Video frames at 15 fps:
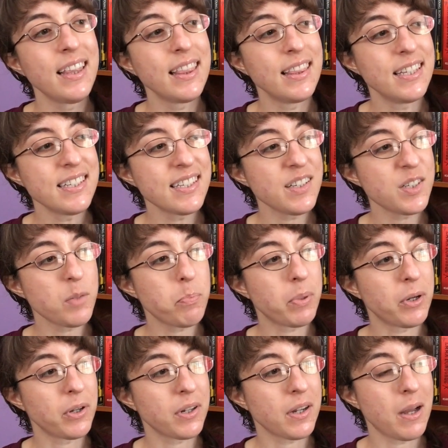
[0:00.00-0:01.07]
this is a
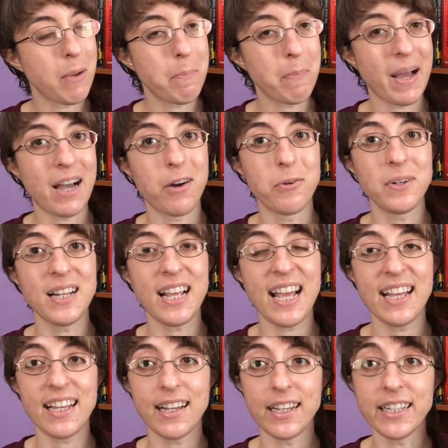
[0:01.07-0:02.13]
book about
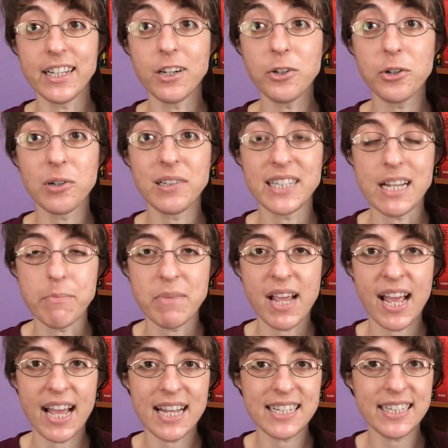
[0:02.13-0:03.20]
a young girl named
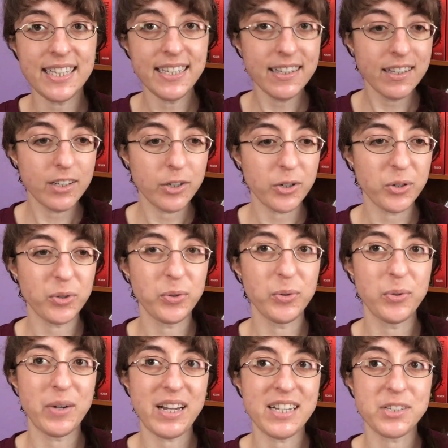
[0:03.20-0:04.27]
Hetty
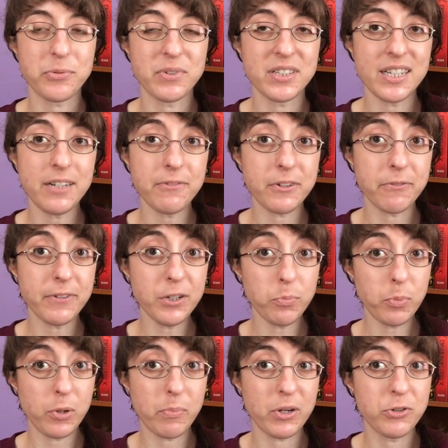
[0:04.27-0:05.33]
who has received a few
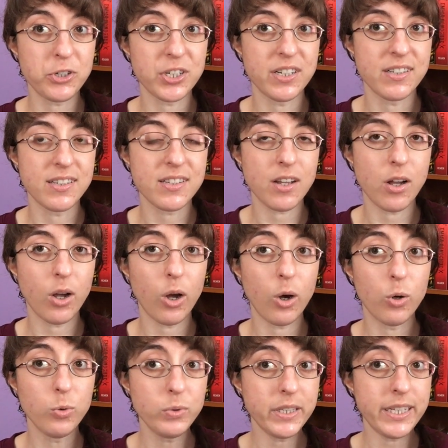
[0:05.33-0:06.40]
promotions
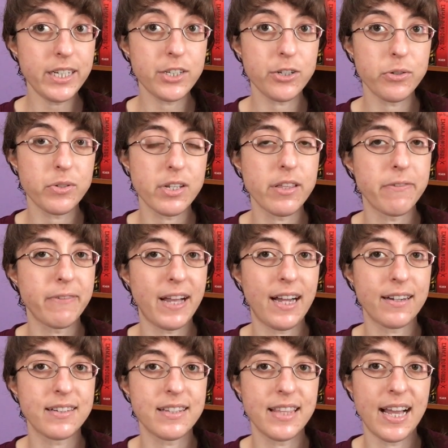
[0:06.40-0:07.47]
only due to the
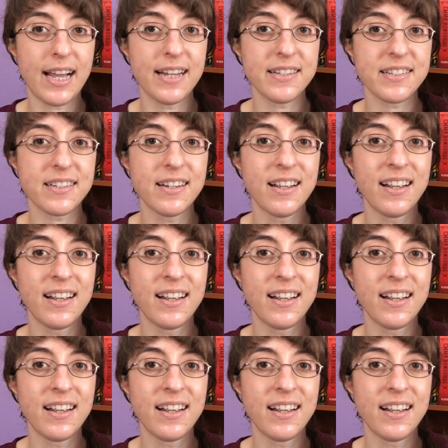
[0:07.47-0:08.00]
fact that